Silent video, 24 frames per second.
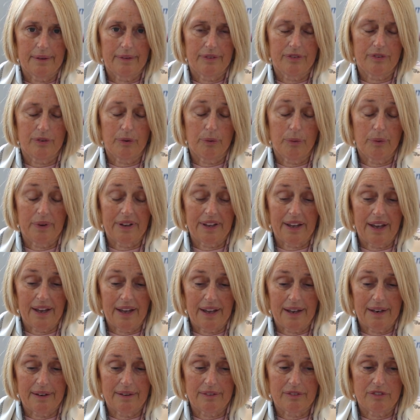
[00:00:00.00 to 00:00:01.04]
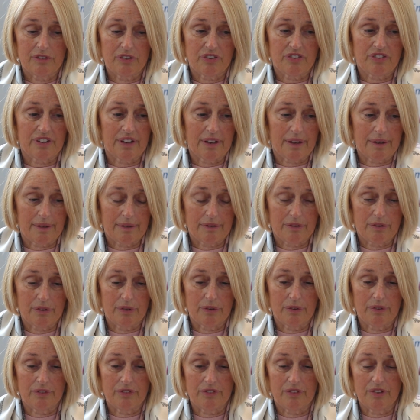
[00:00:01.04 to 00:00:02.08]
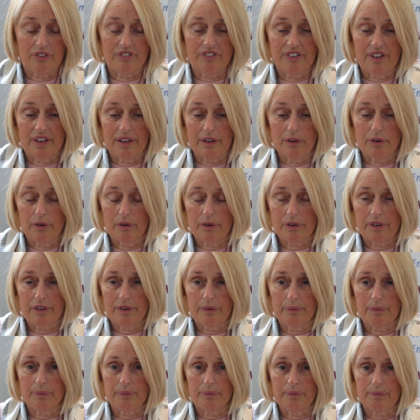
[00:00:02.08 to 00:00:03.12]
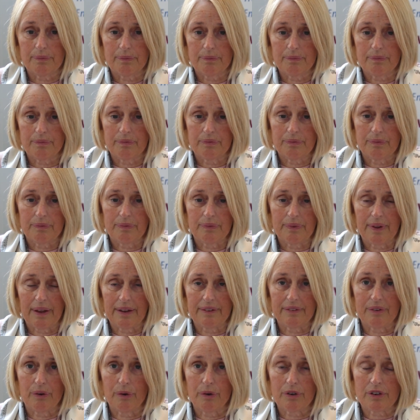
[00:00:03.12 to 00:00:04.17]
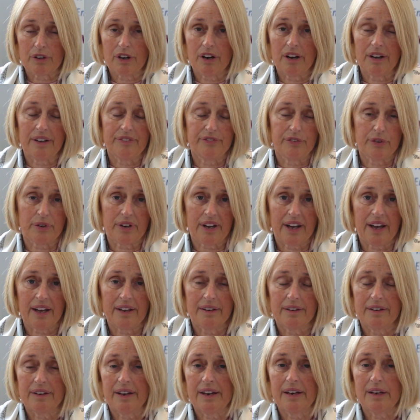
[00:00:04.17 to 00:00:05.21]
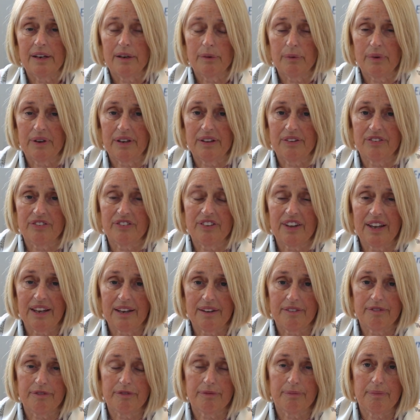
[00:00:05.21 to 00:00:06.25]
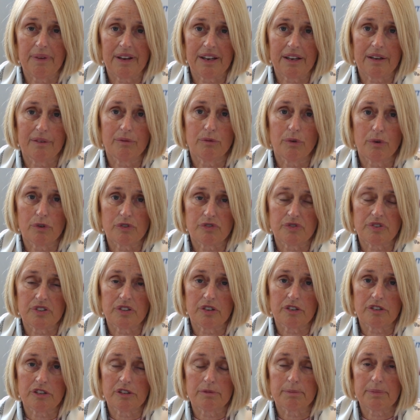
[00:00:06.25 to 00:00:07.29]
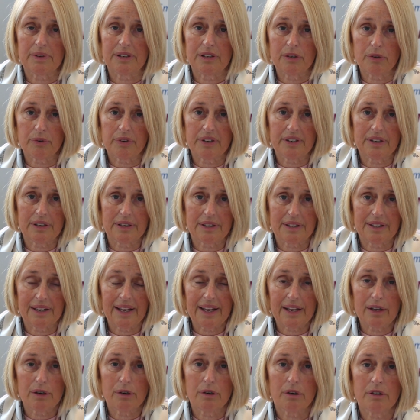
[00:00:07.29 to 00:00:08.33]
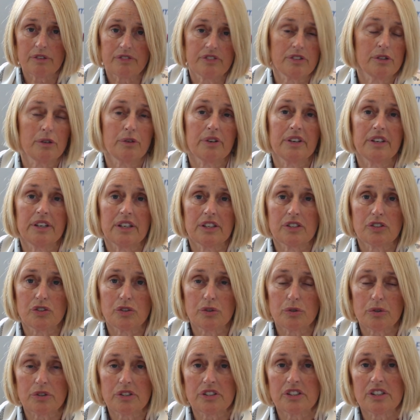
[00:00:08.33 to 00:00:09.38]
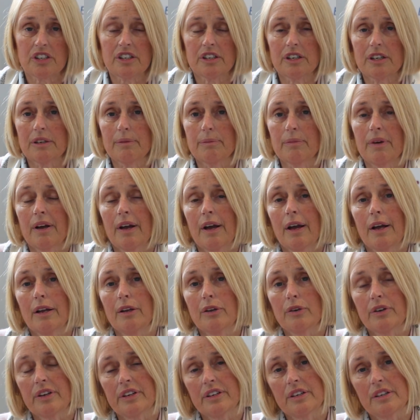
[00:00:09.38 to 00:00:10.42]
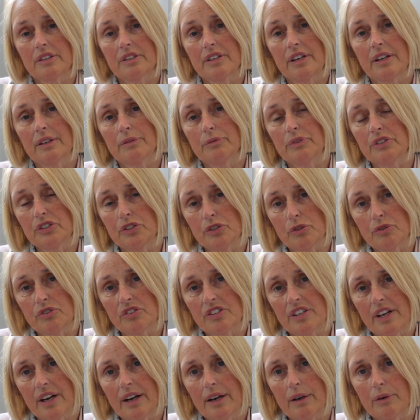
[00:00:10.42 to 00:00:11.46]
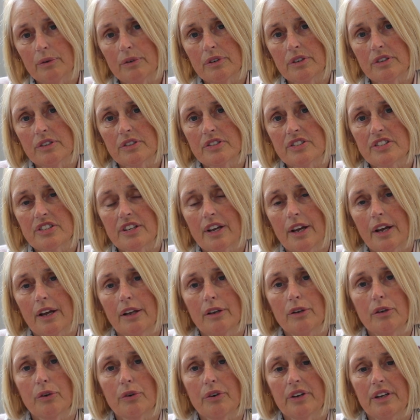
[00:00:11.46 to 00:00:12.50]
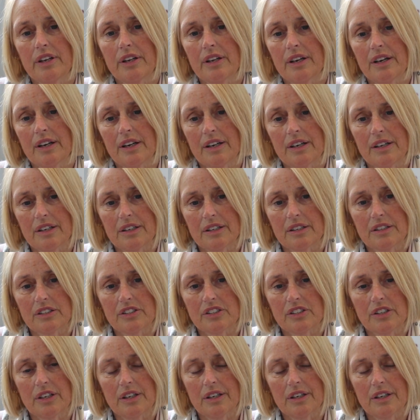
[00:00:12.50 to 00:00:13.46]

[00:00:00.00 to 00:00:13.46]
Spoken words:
So again, just to say, look, at all, if you can in any way save making roles redundant by looking at layoffs, looking at short time, looking at reduced hours, looking at